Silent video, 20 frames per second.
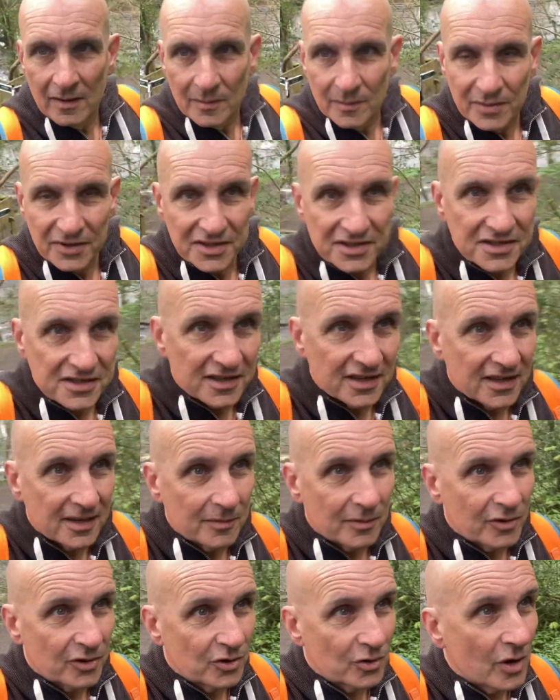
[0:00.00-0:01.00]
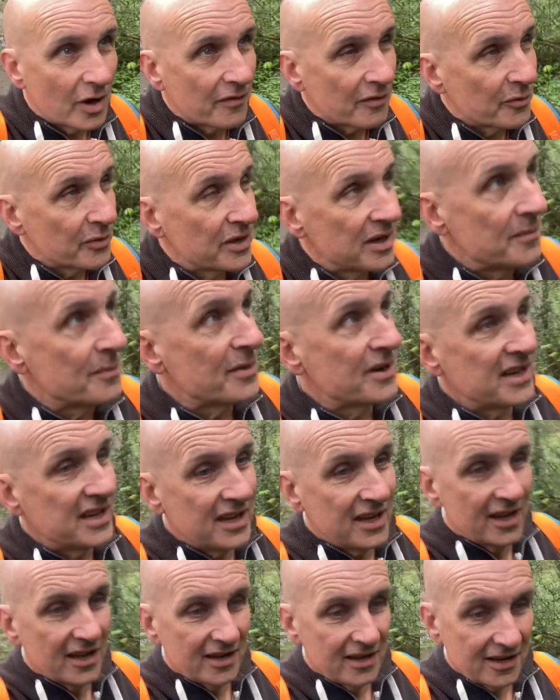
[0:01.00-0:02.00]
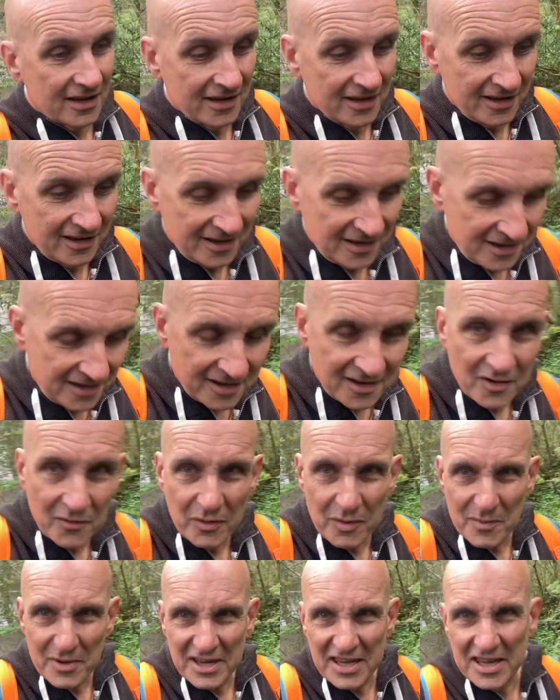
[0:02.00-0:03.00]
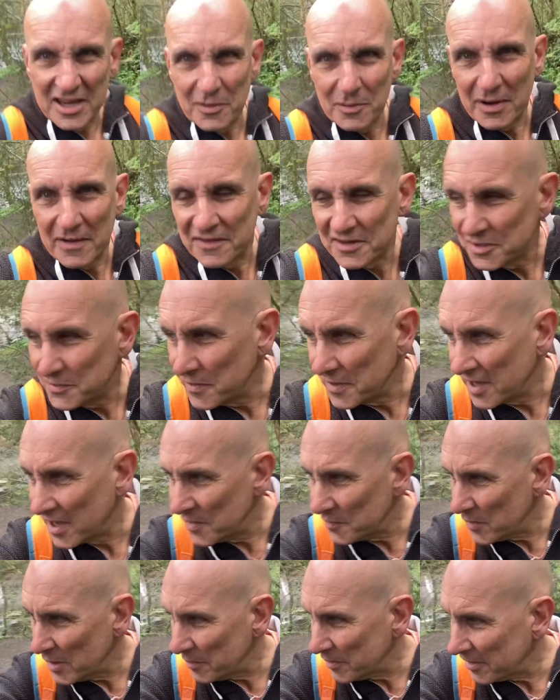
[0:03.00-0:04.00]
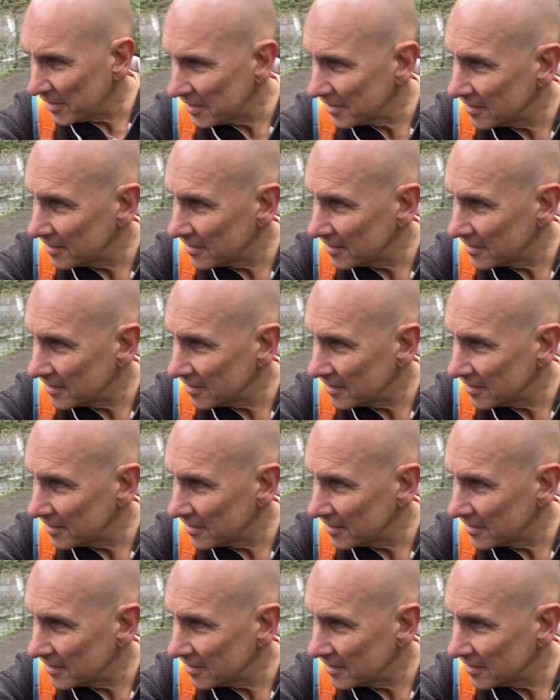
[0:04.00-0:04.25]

But we're going to go have a wee mini heat wave this weekend, maybe.